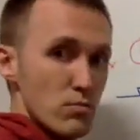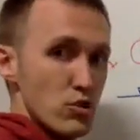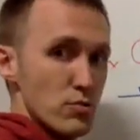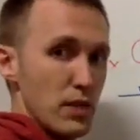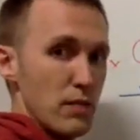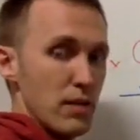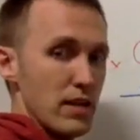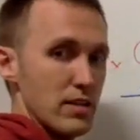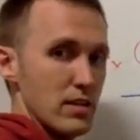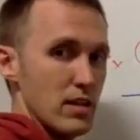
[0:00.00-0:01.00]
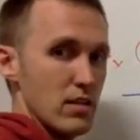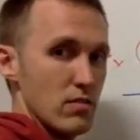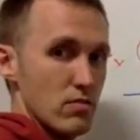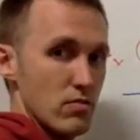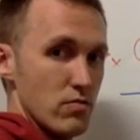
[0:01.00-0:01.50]
multiply by the
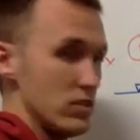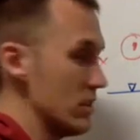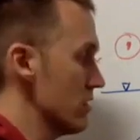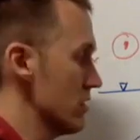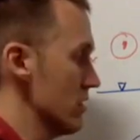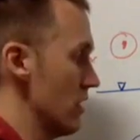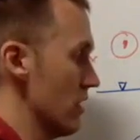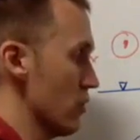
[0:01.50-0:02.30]
physics